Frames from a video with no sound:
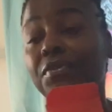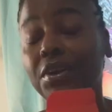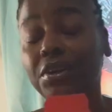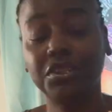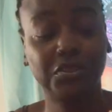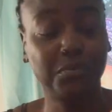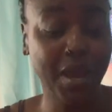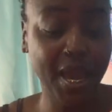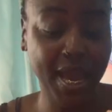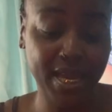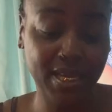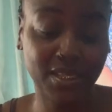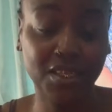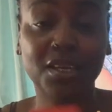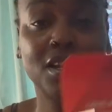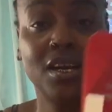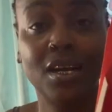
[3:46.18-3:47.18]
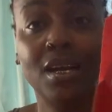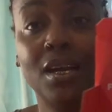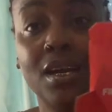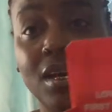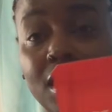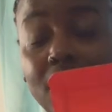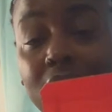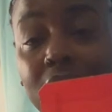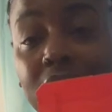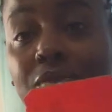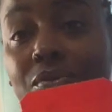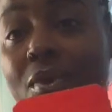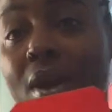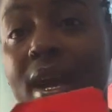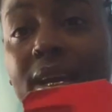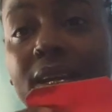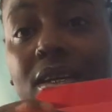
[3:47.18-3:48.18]
first match. And you're
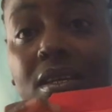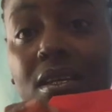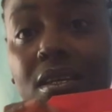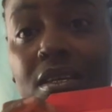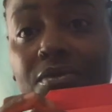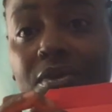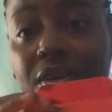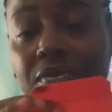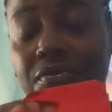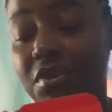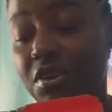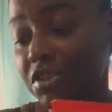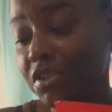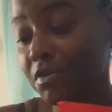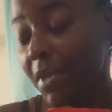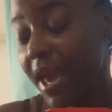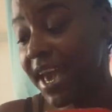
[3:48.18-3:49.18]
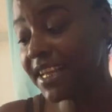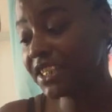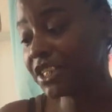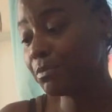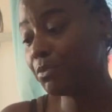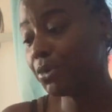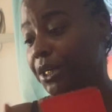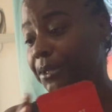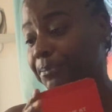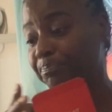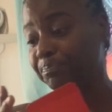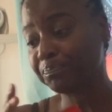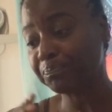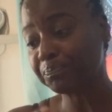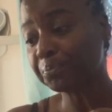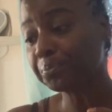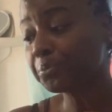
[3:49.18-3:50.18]
right, love at first match. But
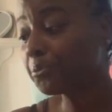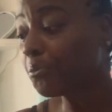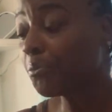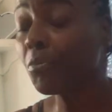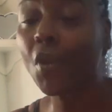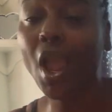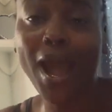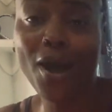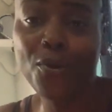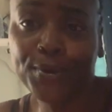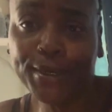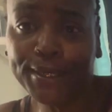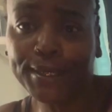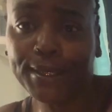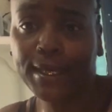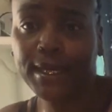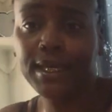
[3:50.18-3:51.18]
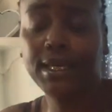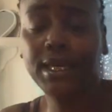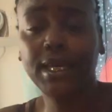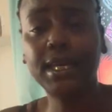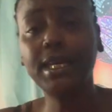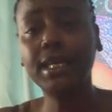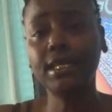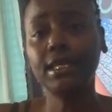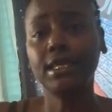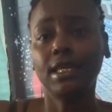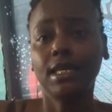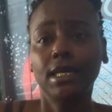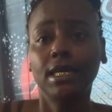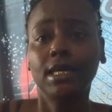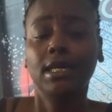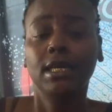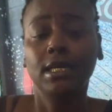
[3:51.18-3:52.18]
I will link in
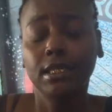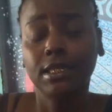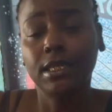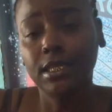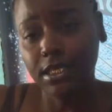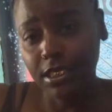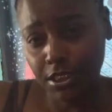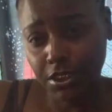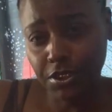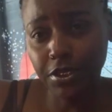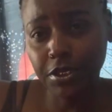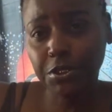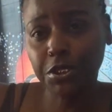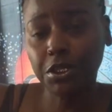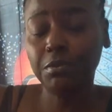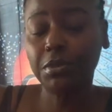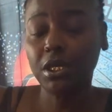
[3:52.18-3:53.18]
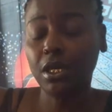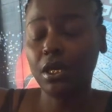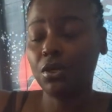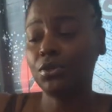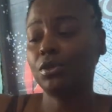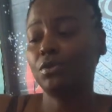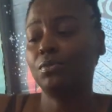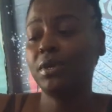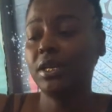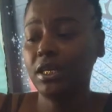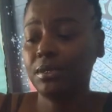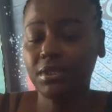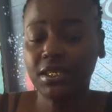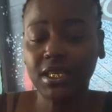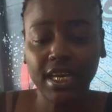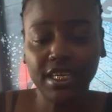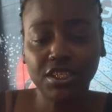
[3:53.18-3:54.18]
the description below the
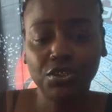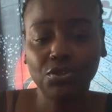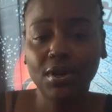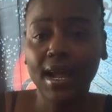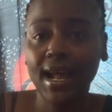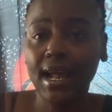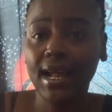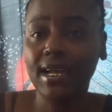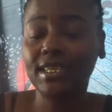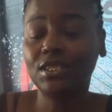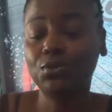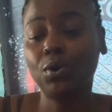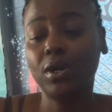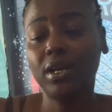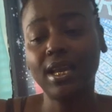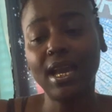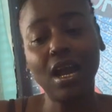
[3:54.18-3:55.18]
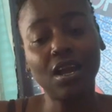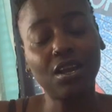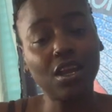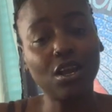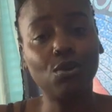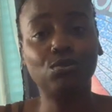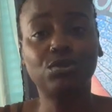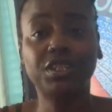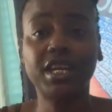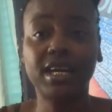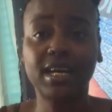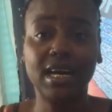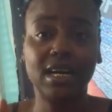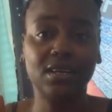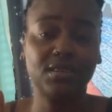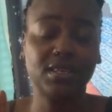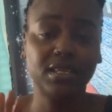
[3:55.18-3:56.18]
website, you guys, where y'all can go check
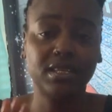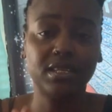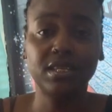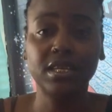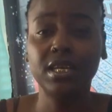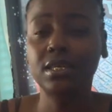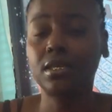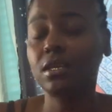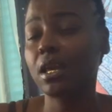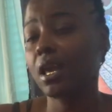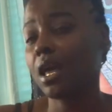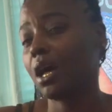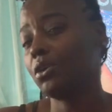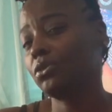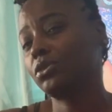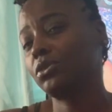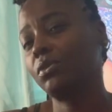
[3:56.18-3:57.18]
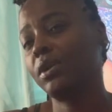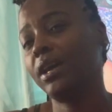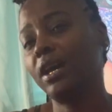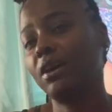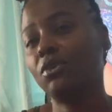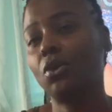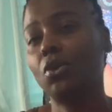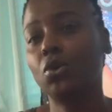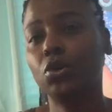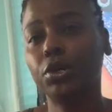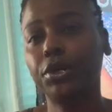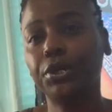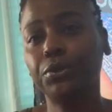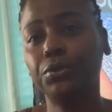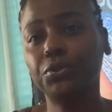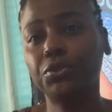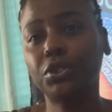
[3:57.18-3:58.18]
out these scents. They also have
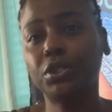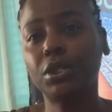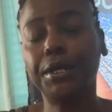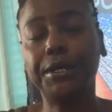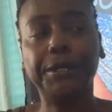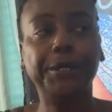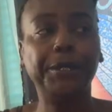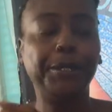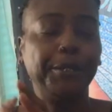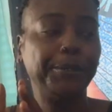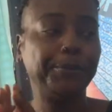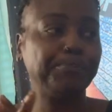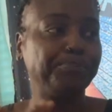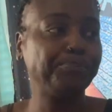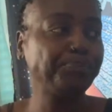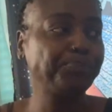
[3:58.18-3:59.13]
oils. Um,